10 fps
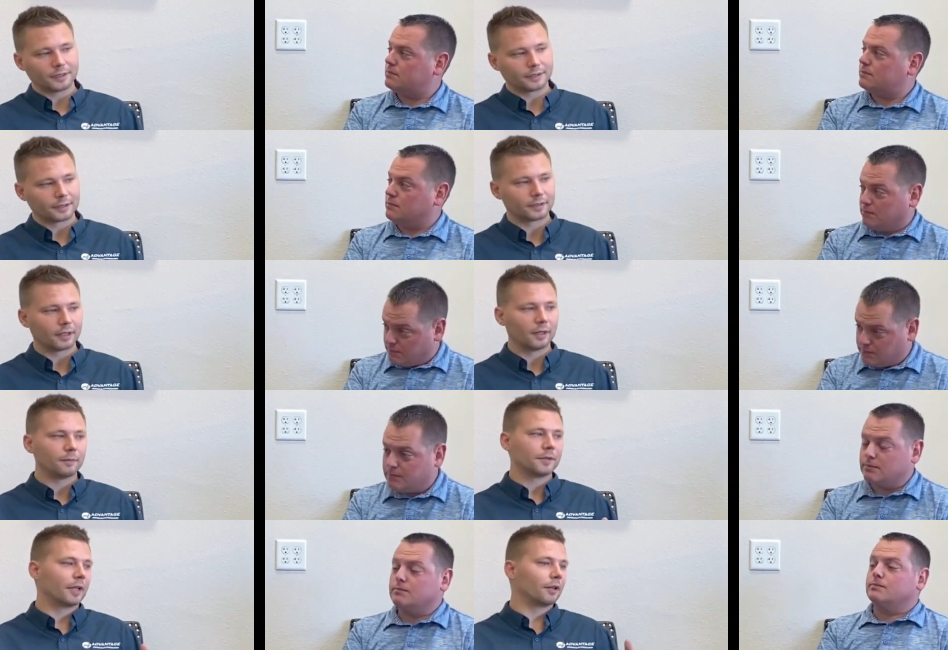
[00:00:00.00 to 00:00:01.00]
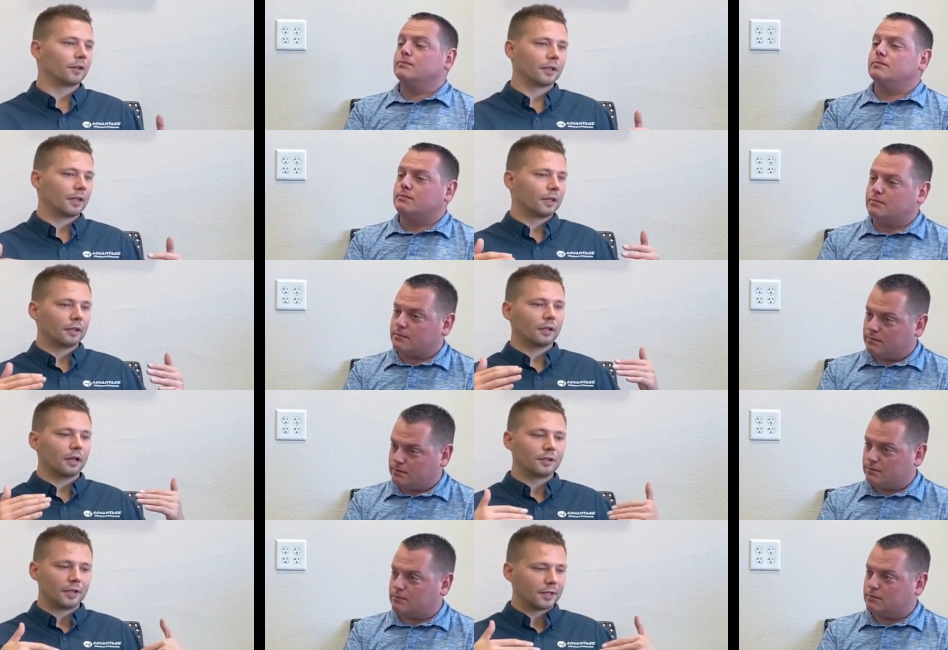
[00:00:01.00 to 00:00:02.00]
Speaker 1: systems that are going to
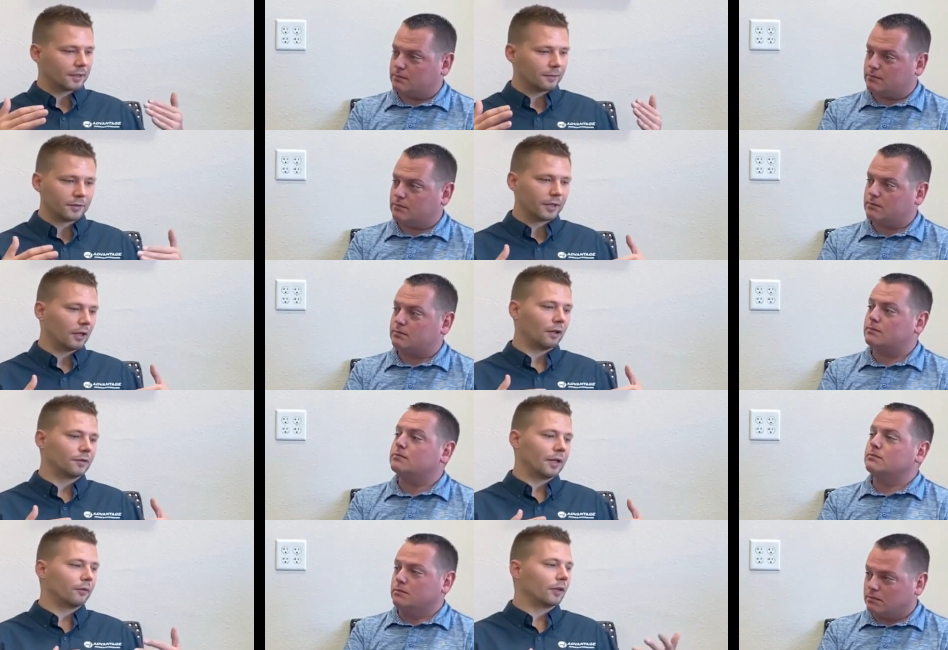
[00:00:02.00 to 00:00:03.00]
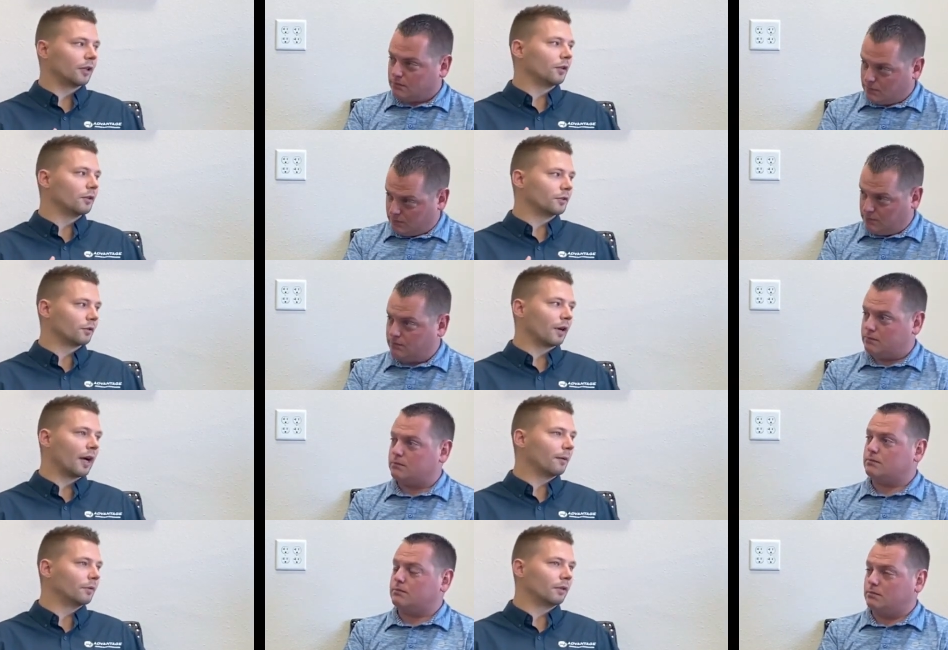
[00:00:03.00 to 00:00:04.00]
adjust themselves and everything that you
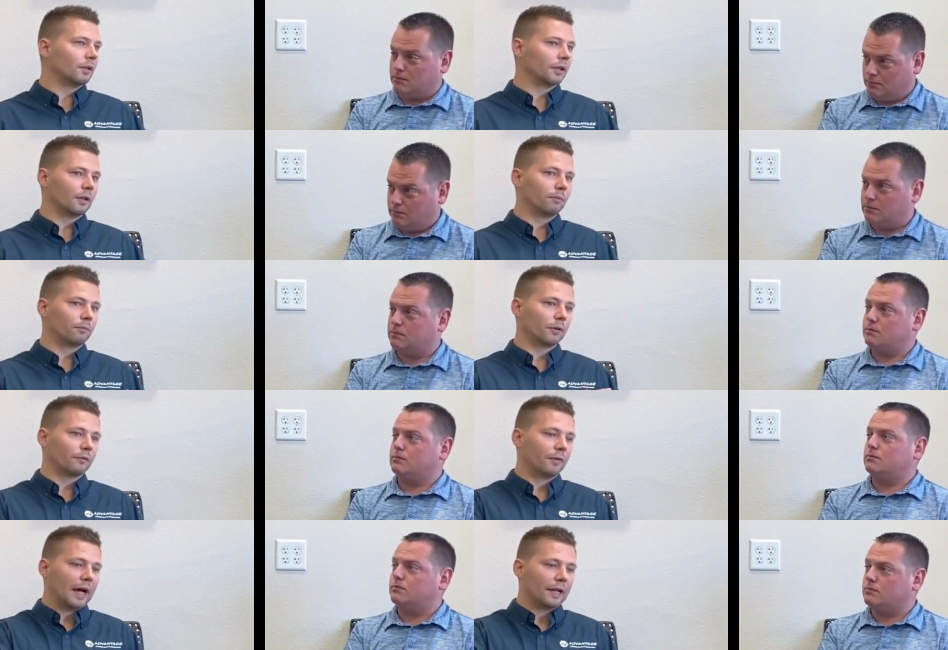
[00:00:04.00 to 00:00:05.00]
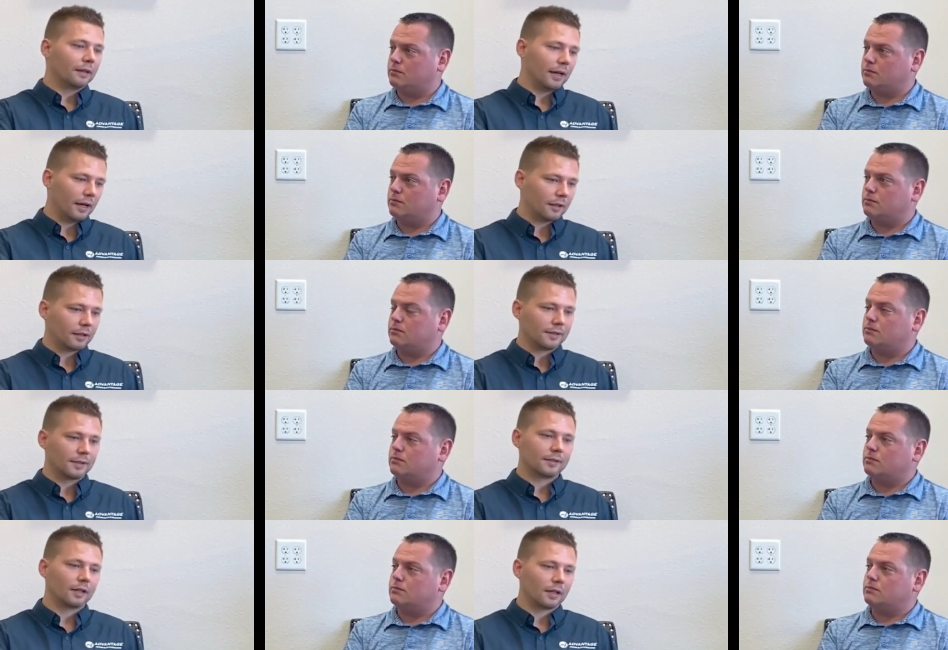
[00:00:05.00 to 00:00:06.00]
described mm-hmm. to provide that
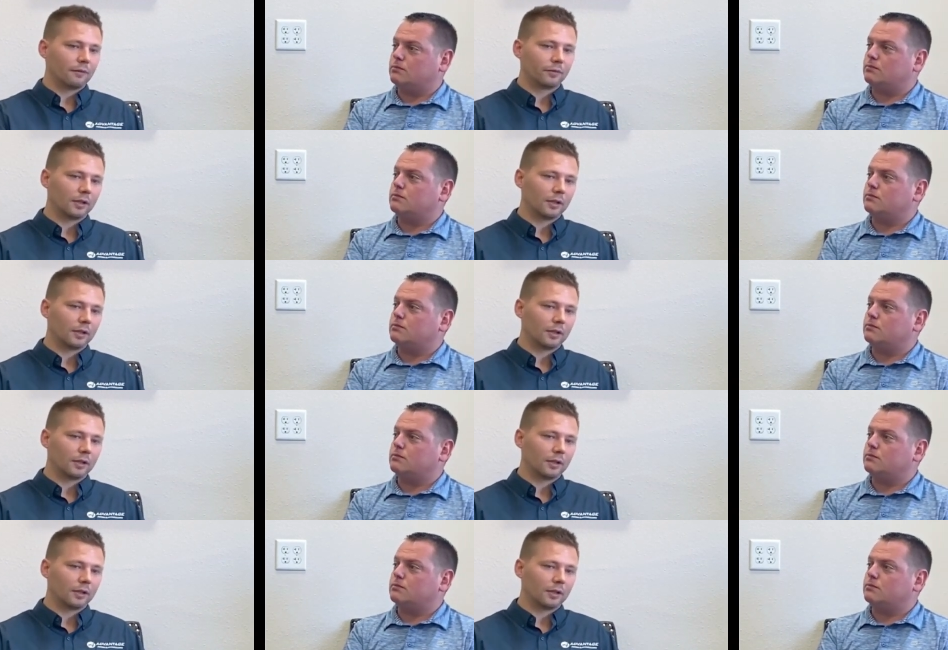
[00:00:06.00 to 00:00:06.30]
consistent comfort